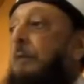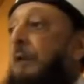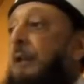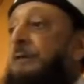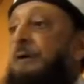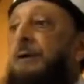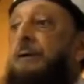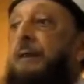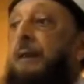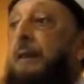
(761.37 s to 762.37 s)
the
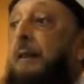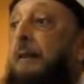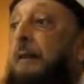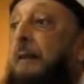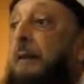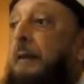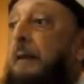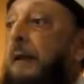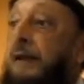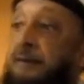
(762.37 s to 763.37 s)
religion,
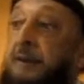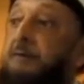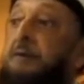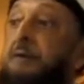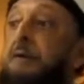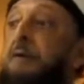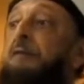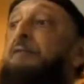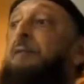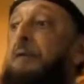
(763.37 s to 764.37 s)
has given a
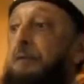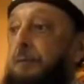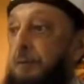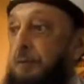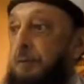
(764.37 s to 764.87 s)
different,